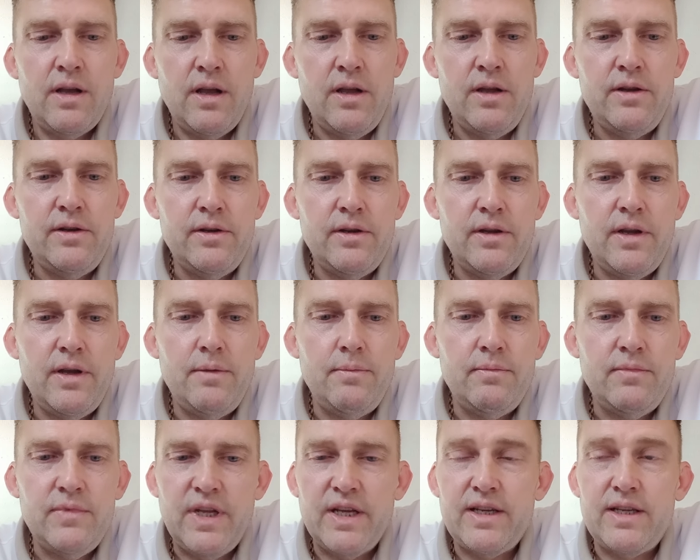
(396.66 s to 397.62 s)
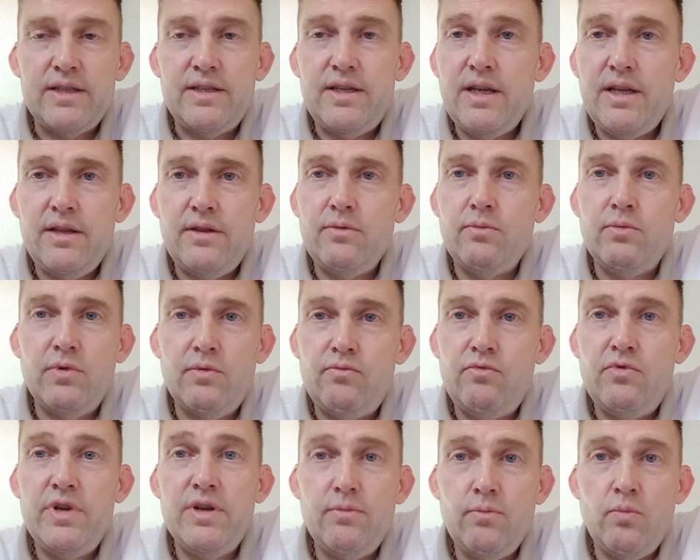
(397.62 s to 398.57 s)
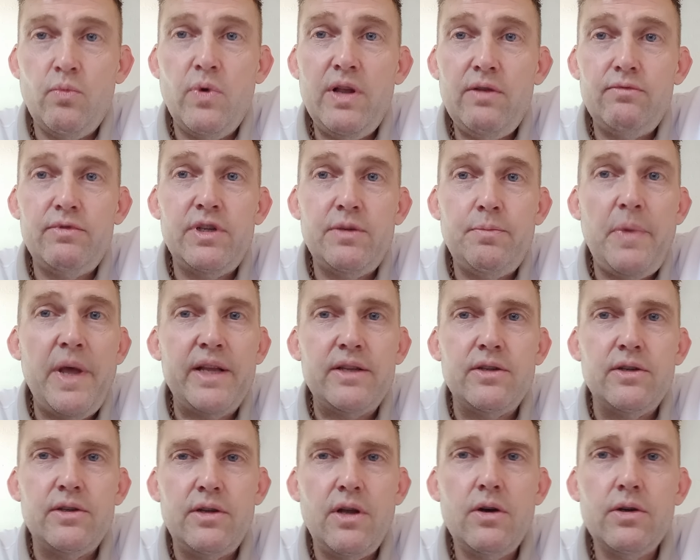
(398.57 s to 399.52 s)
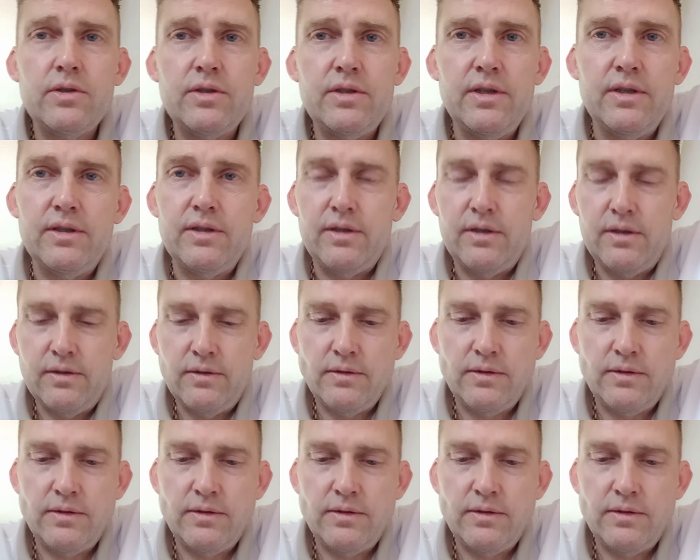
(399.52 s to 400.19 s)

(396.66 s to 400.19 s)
And like I said, they were real well-respected doctors.